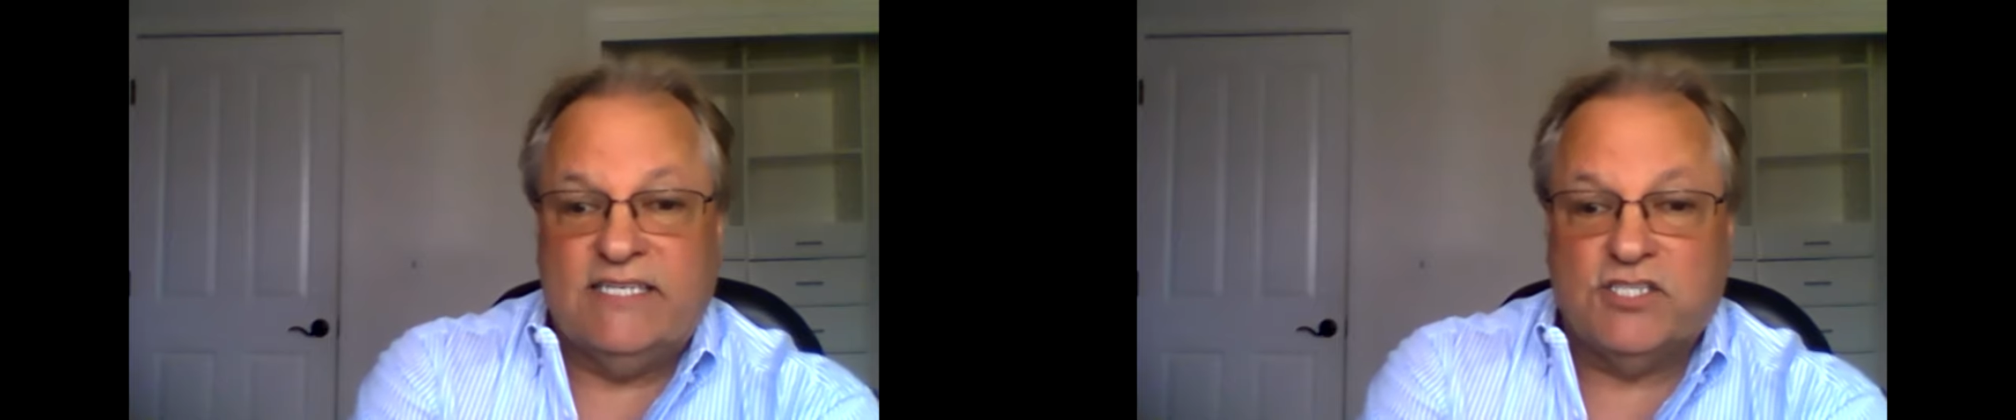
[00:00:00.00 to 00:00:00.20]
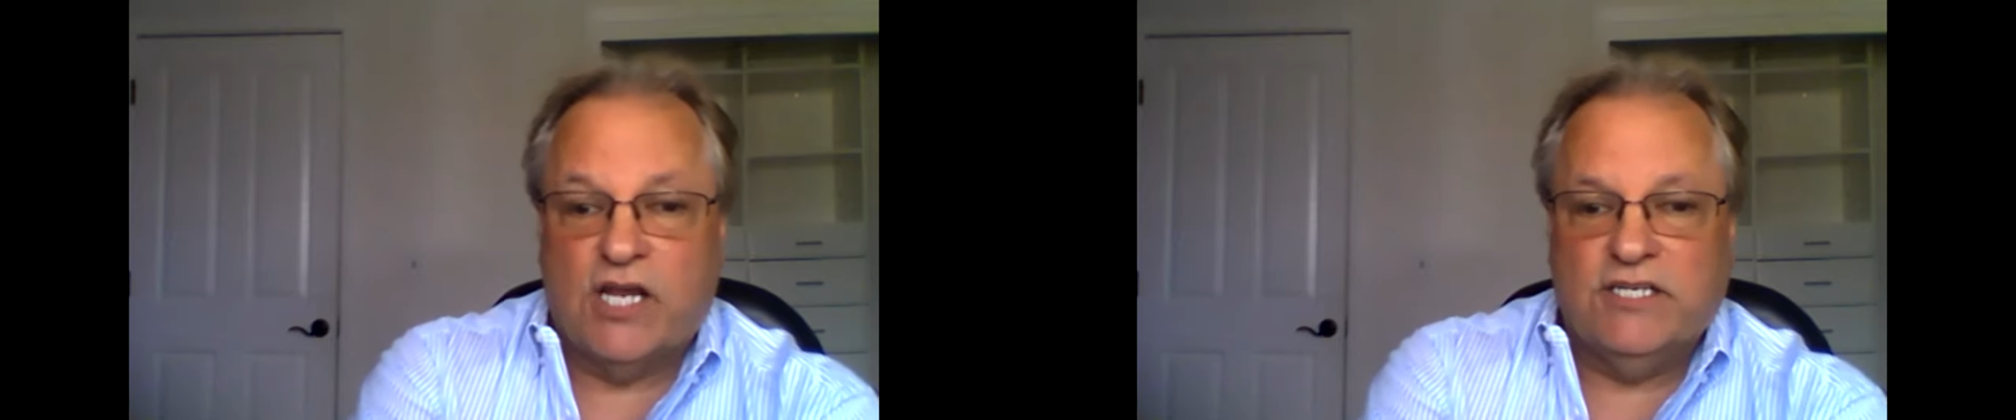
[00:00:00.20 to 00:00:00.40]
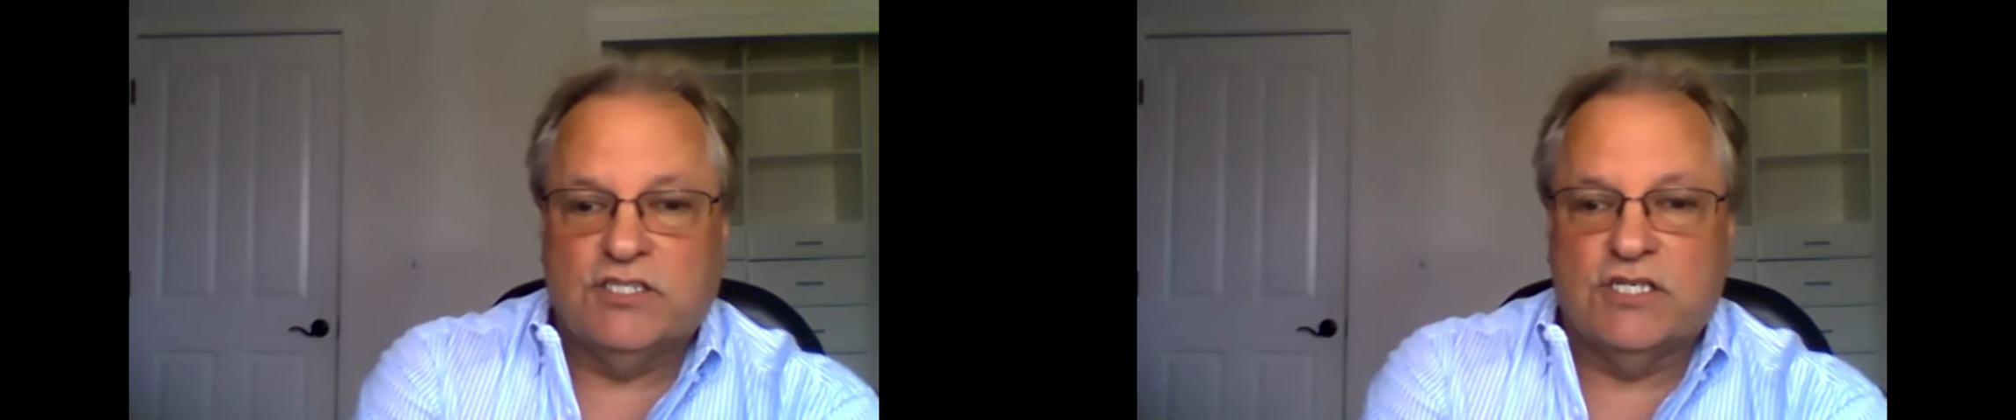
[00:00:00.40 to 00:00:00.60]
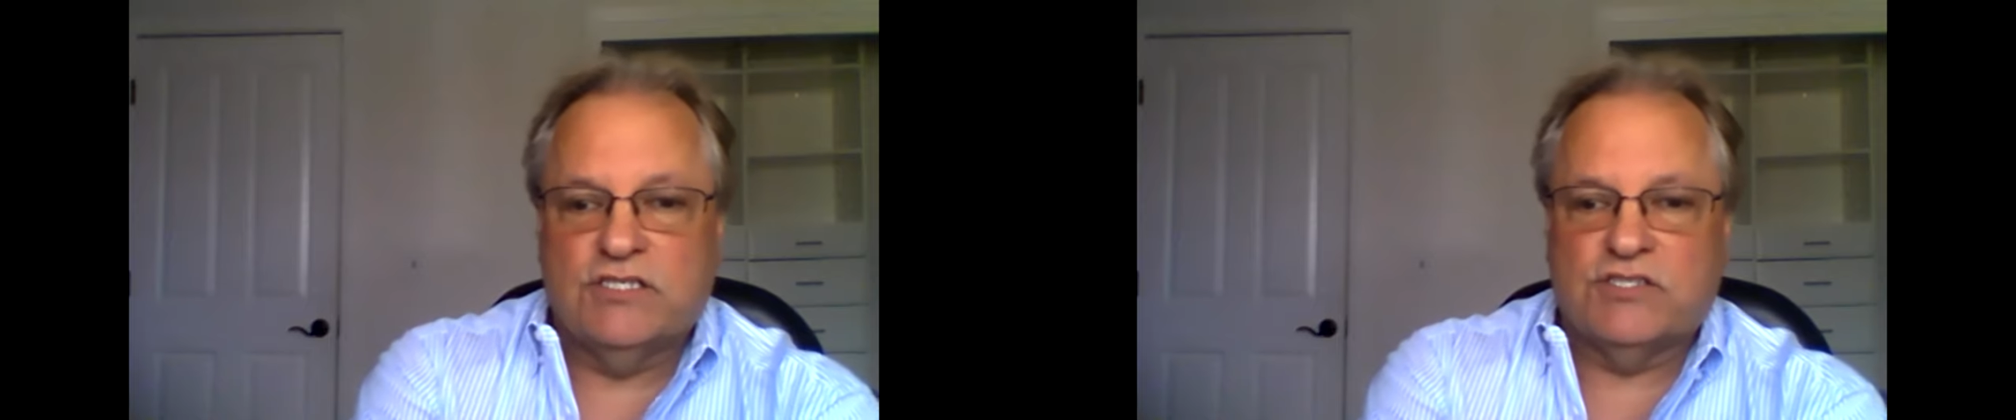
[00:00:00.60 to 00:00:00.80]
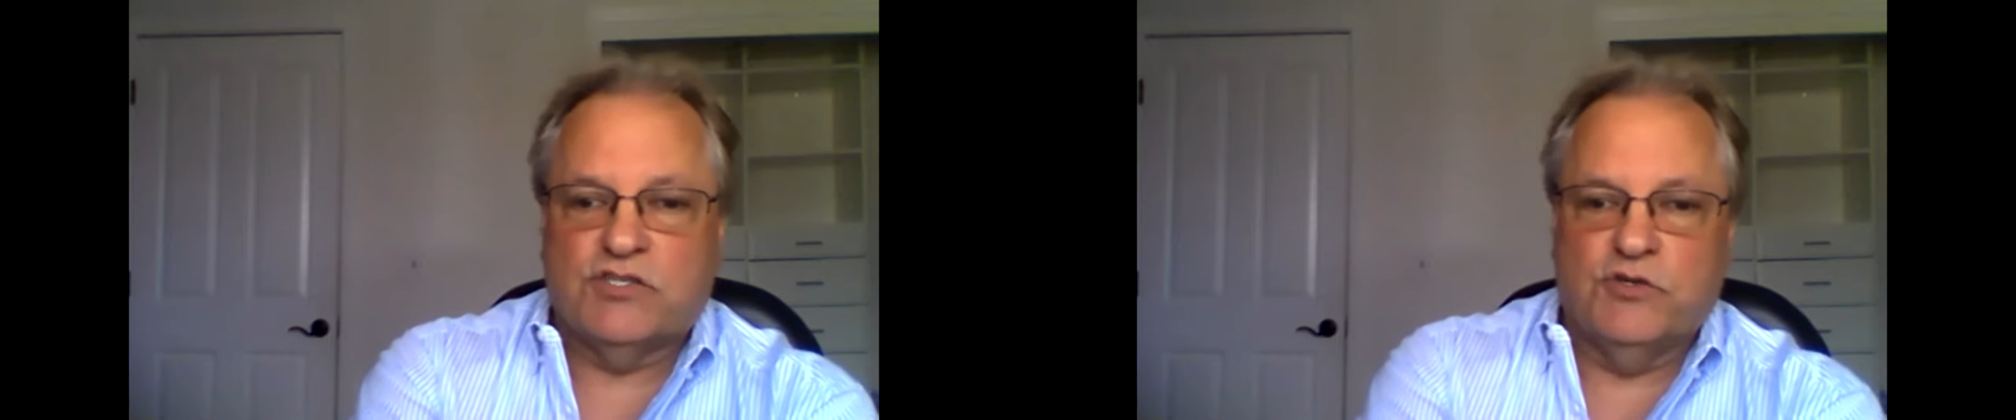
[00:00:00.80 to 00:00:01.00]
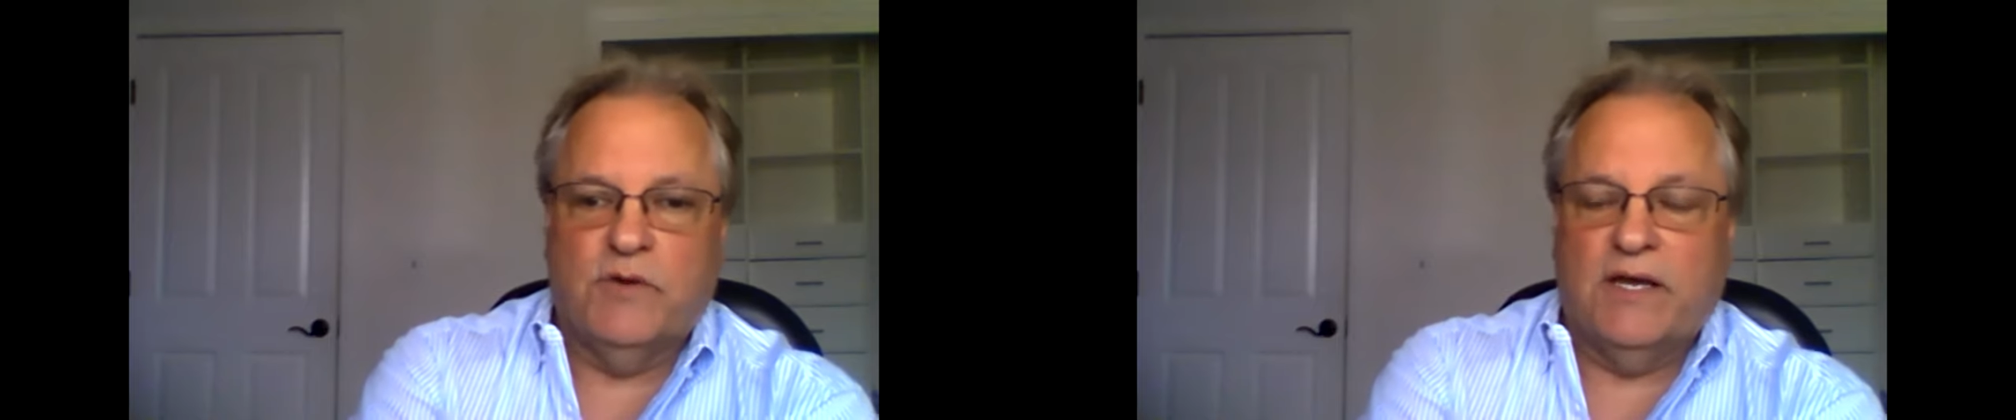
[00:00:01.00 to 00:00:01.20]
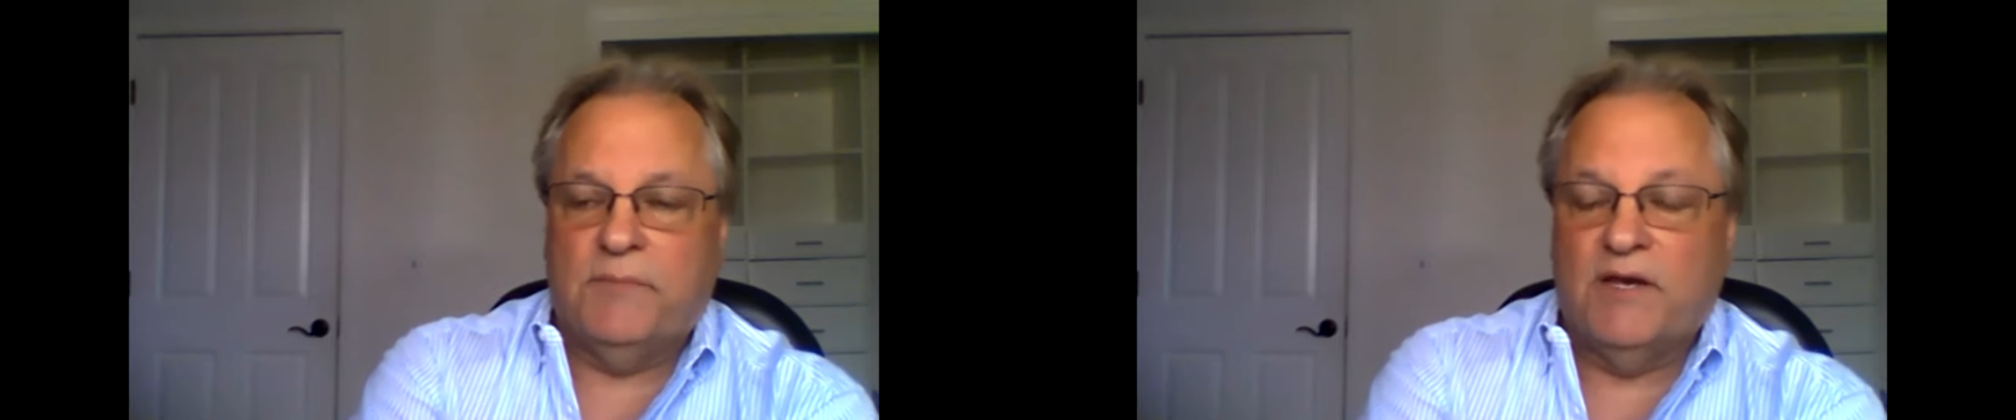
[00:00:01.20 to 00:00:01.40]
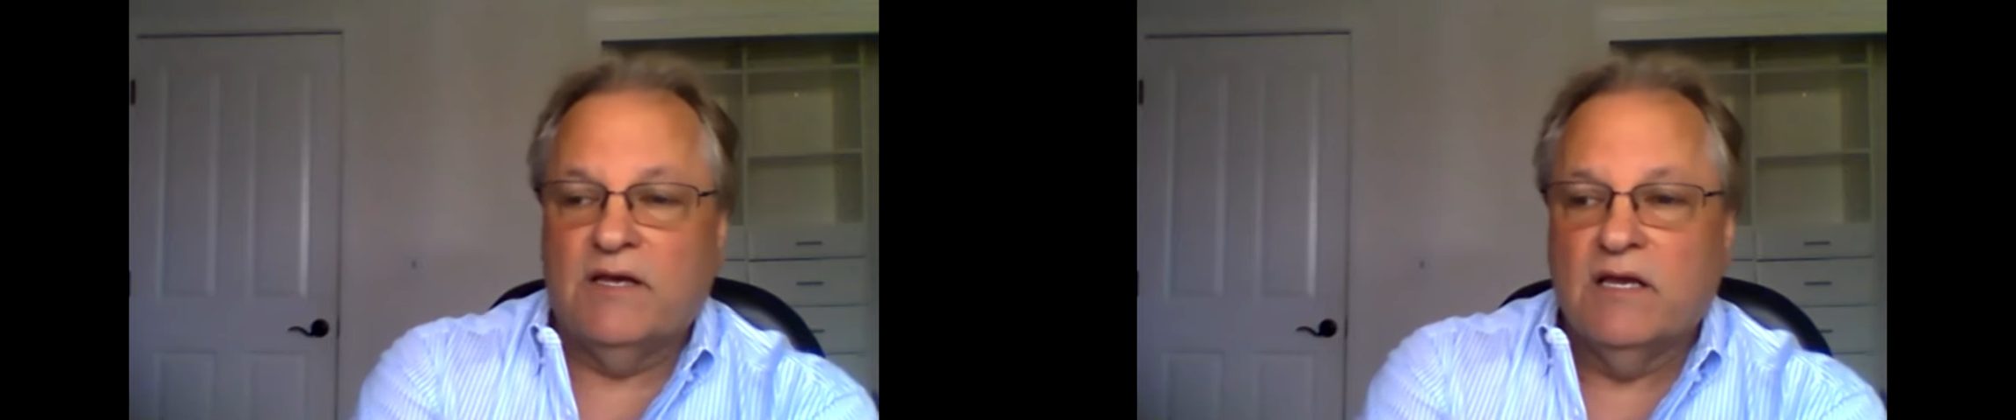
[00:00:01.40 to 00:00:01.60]
changes to
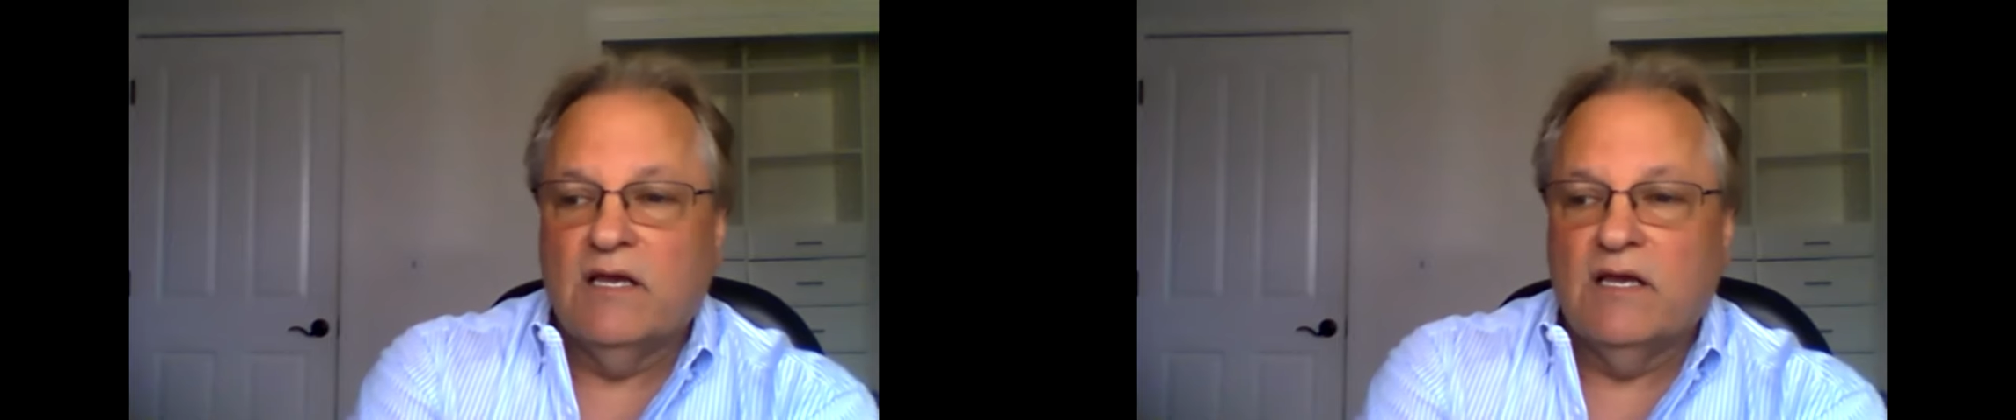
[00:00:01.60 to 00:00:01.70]
HIPAA